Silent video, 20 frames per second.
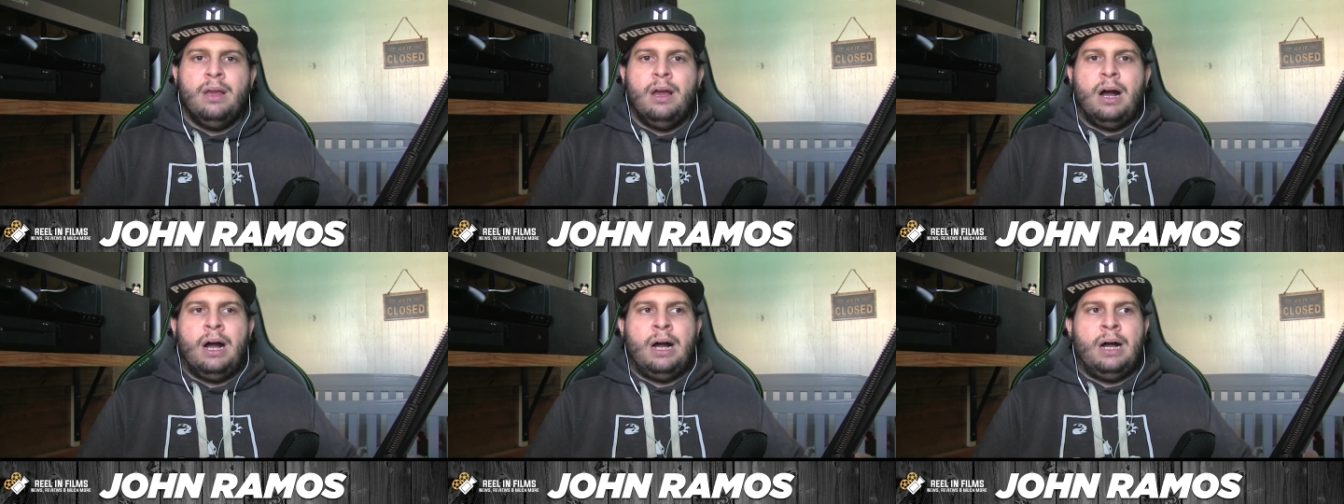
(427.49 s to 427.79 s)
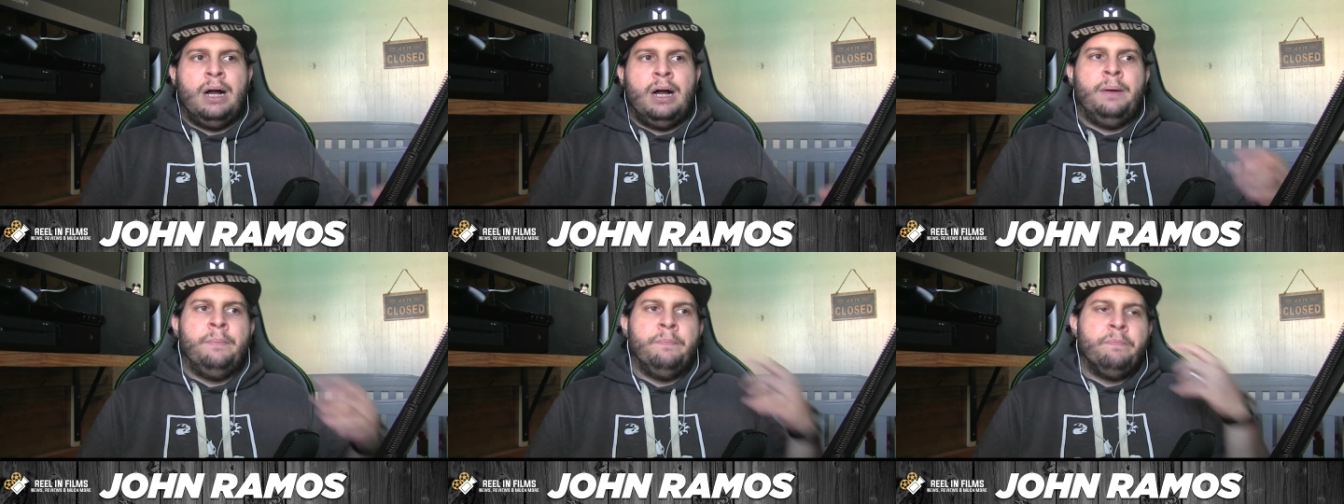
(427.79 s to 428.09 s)

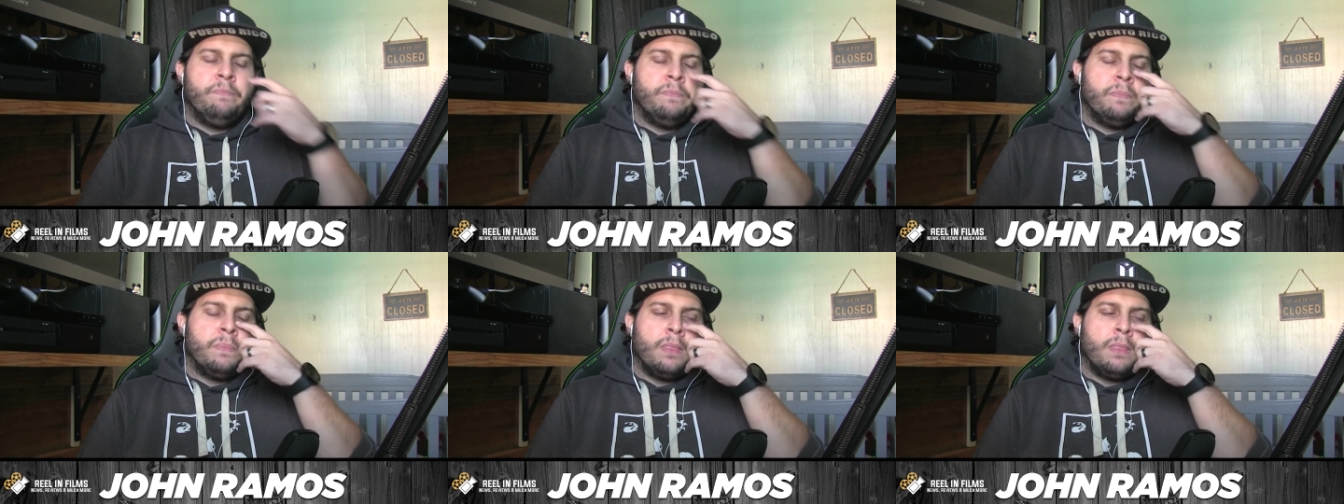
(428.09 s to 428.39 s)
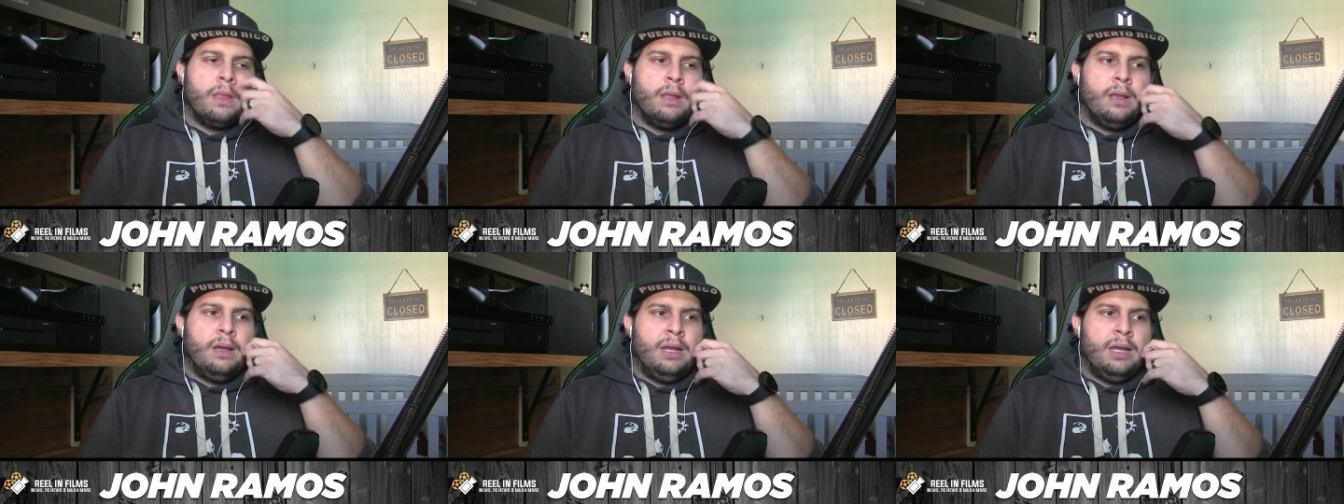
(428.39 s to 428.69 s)
Um,
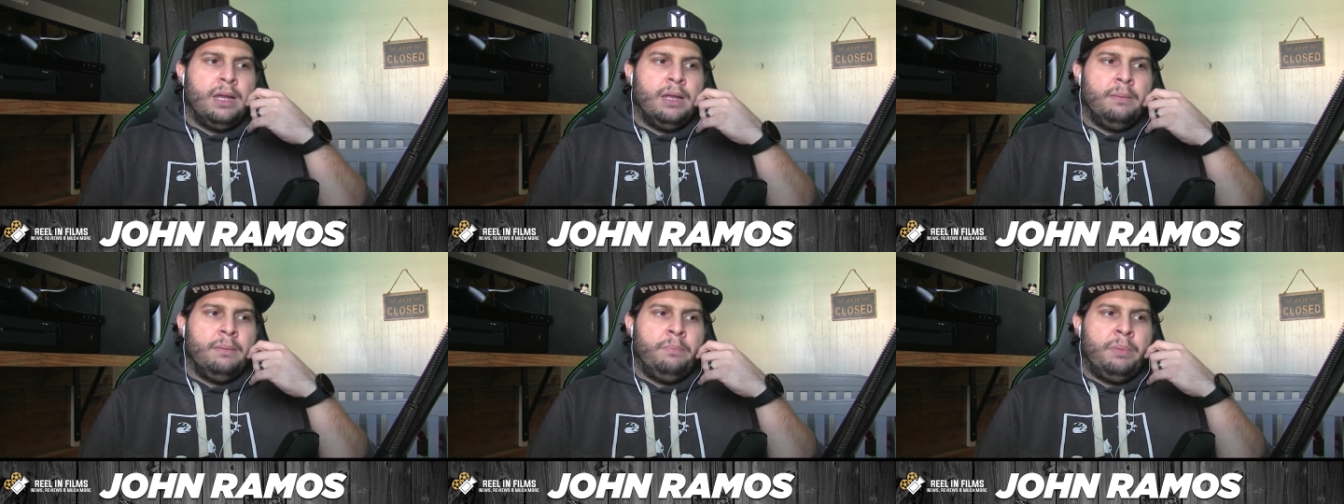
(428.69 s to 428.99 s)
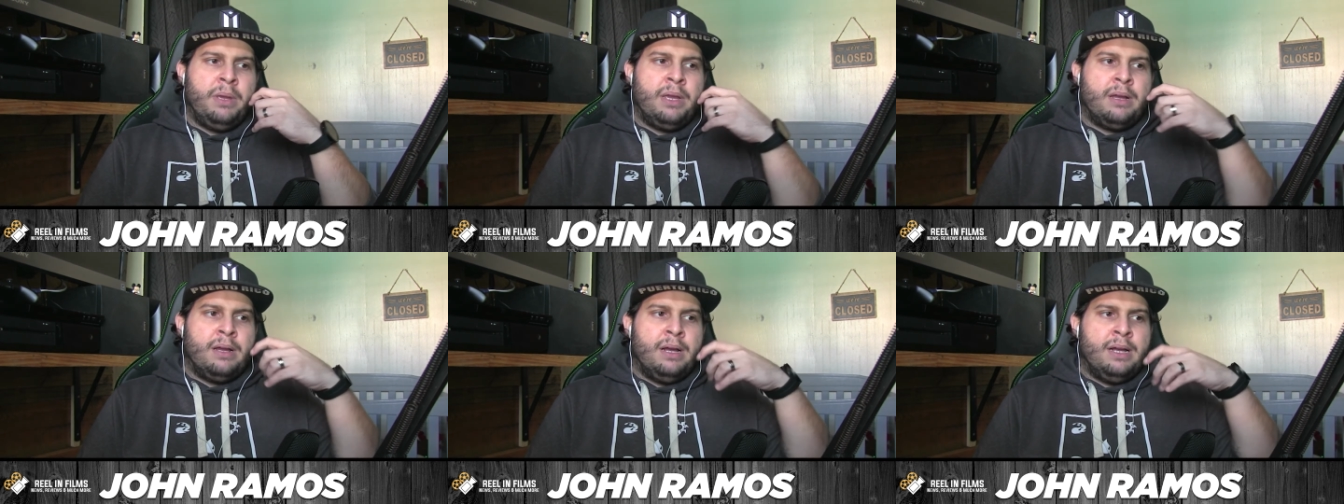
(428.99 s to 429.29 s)

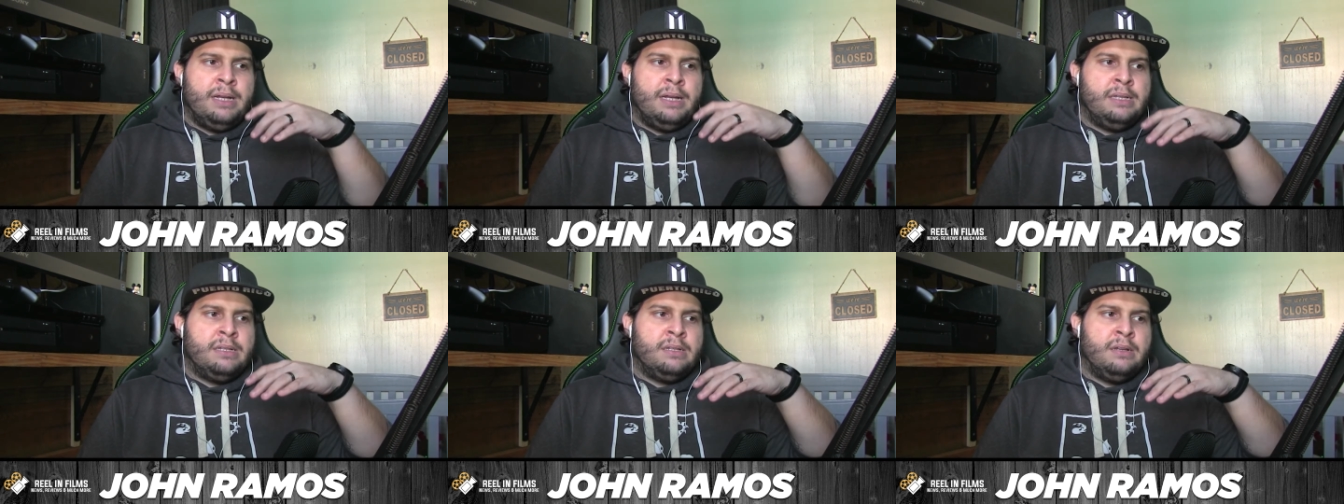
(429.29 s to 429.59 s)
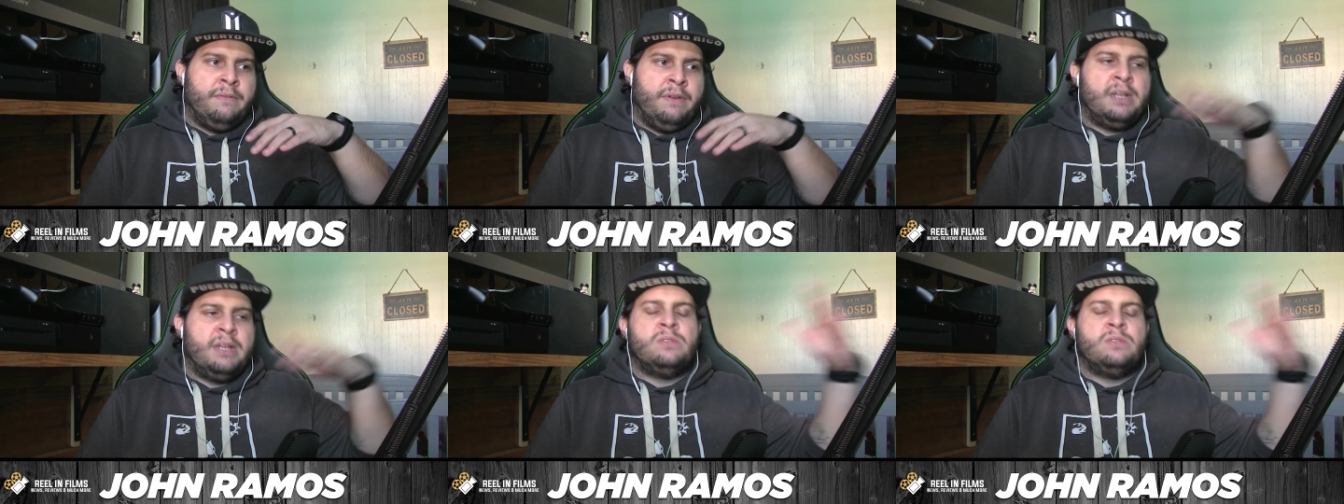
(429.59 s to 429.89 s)
because
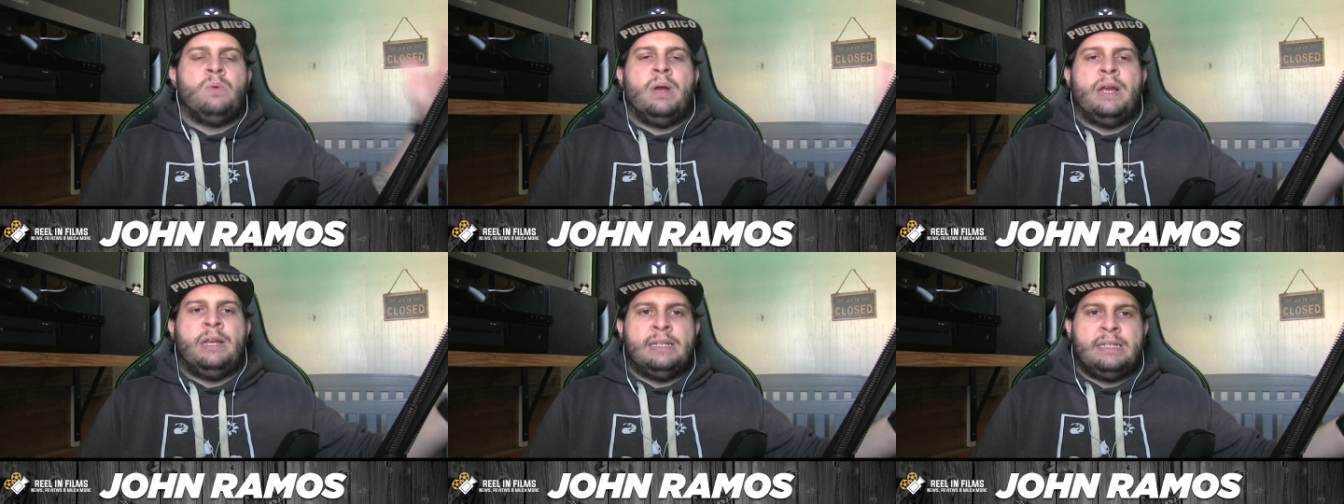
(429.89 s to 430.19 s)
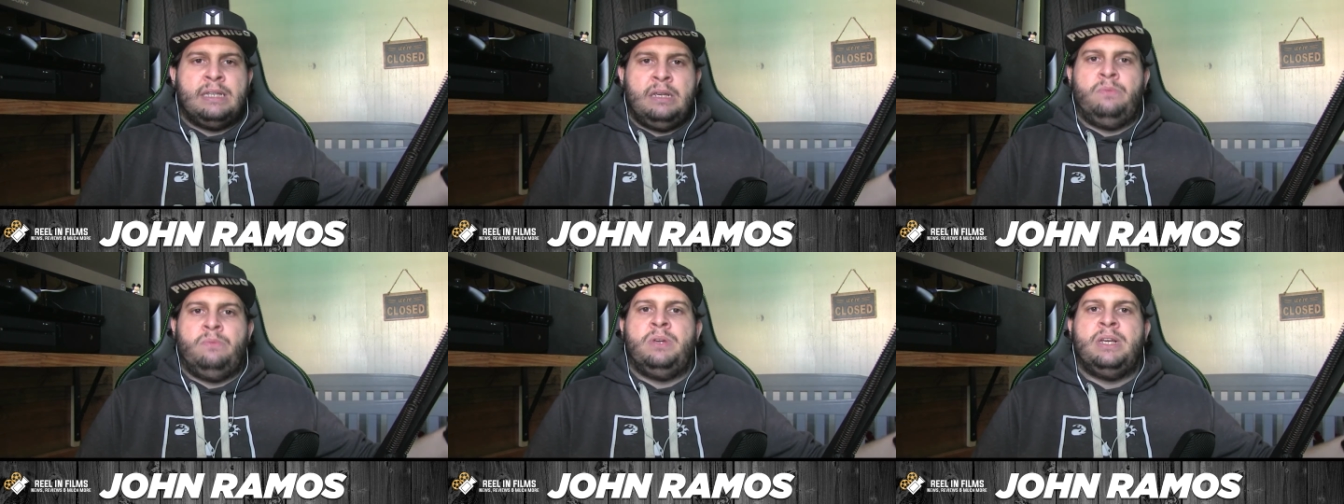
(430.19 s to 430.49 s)
of X, Y,
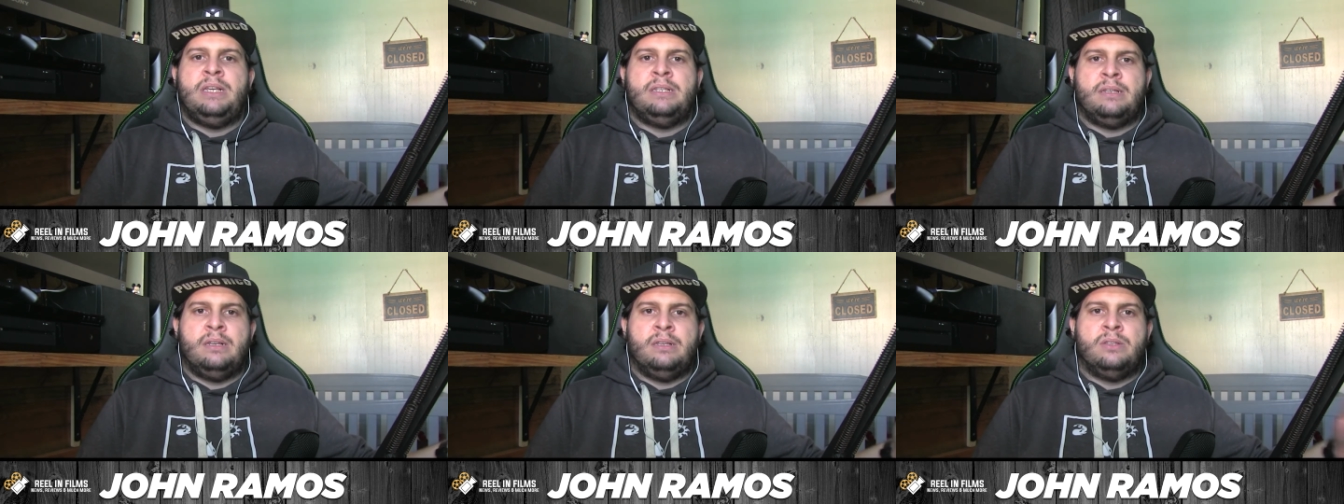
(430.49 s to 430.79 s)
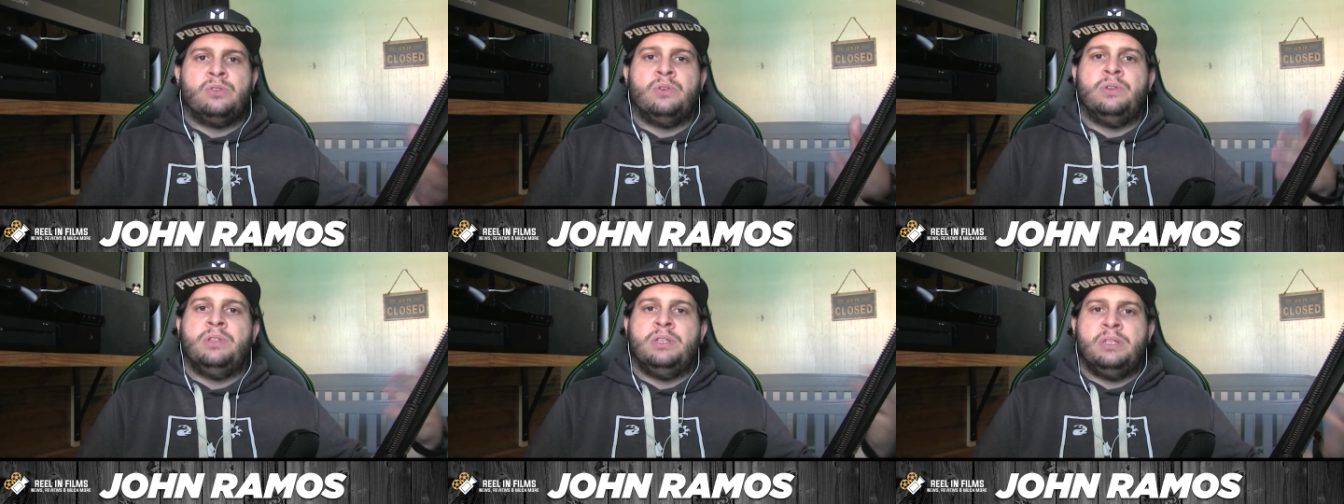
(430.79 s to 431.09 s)
Z
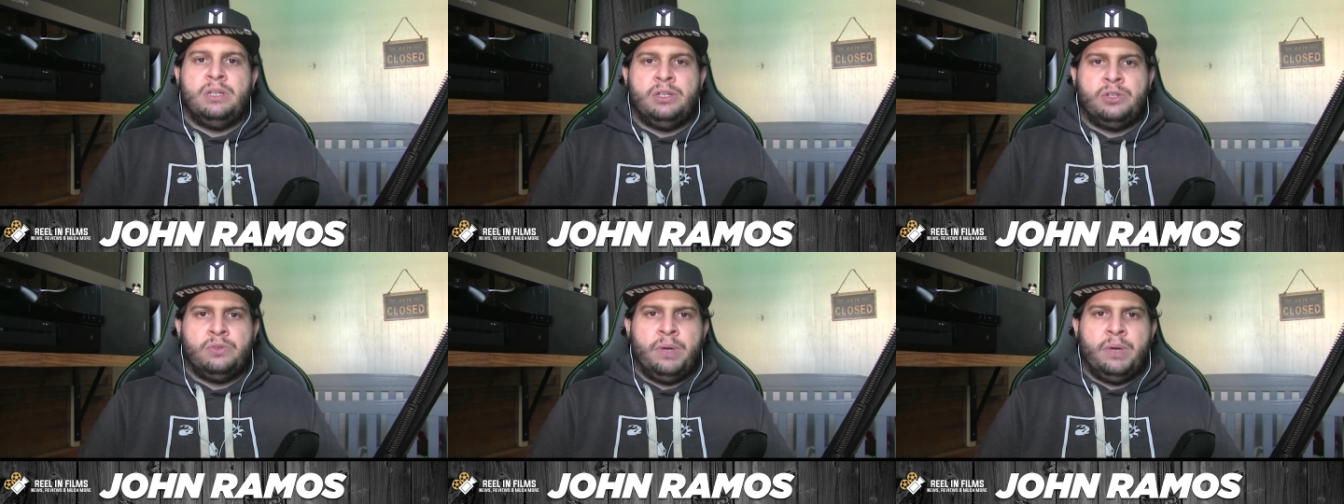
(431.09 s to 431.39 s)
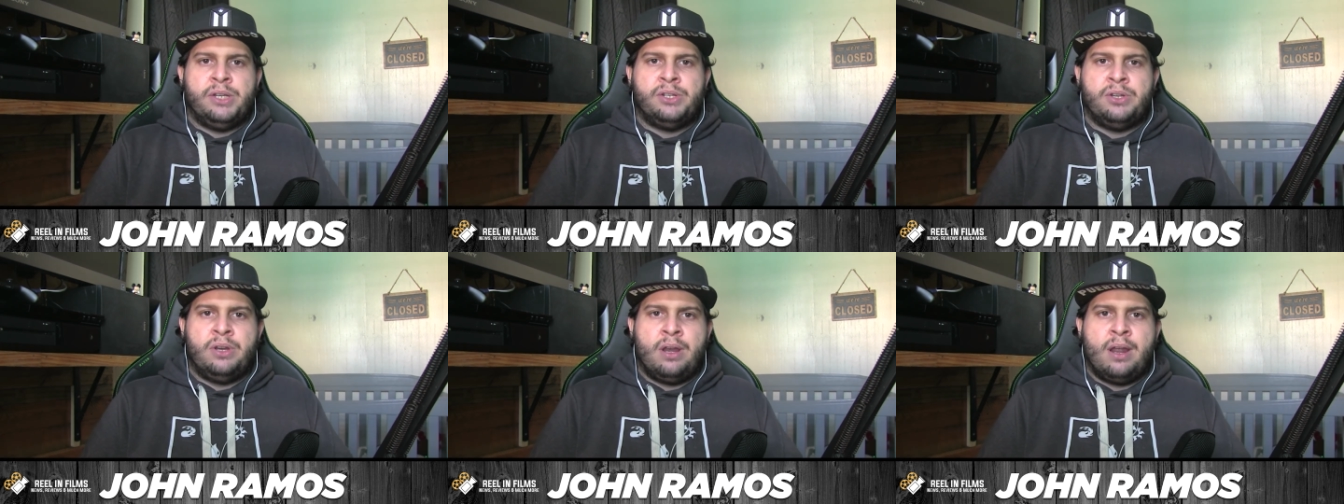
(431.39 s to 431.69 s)
reasons or the
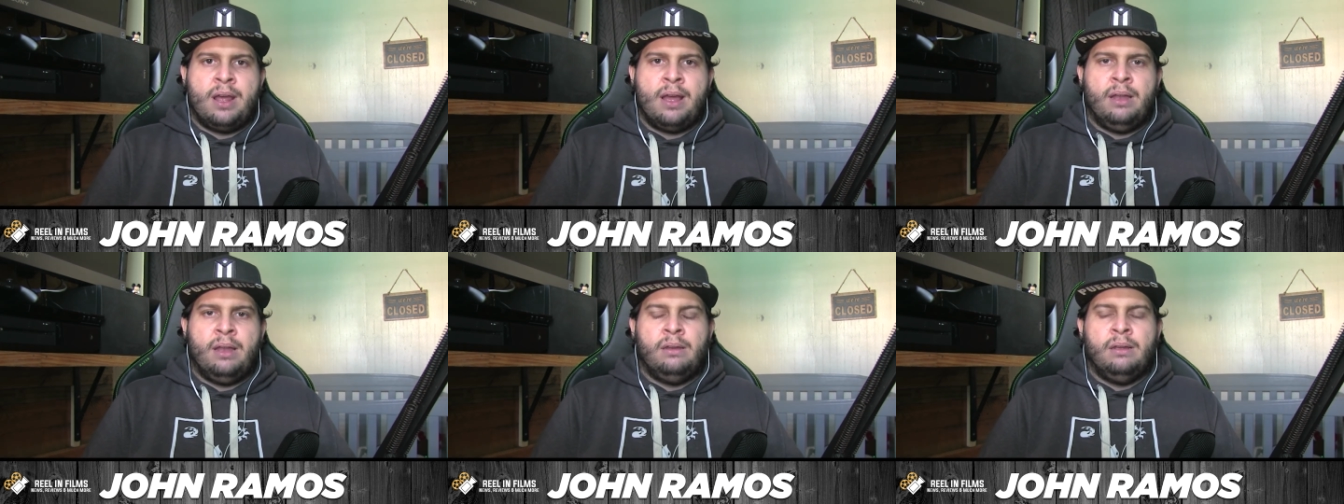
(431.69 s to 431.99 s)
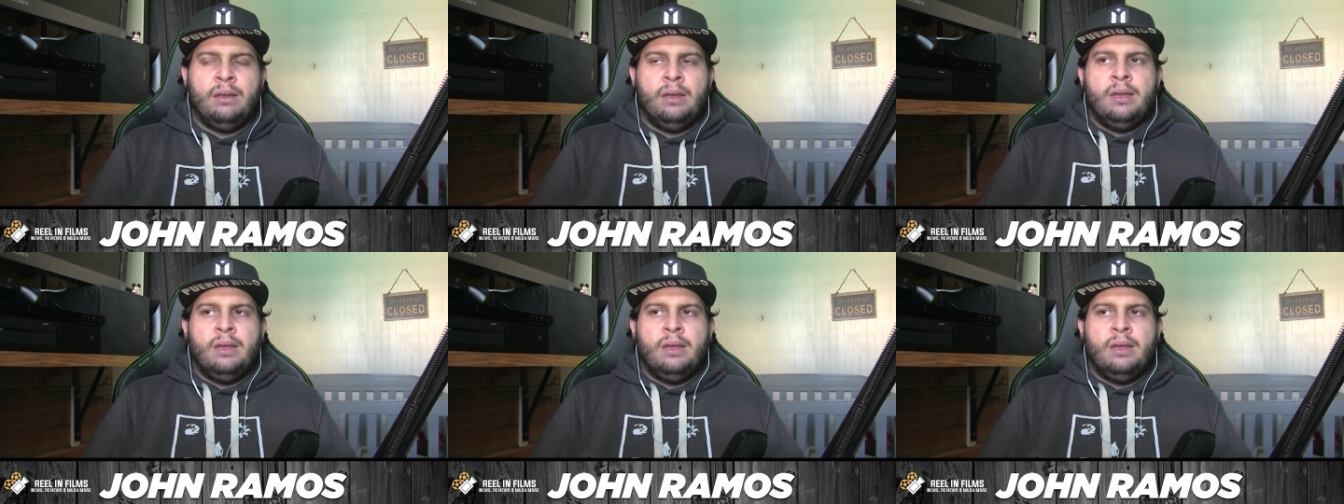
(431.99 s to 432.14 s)
situation in hand.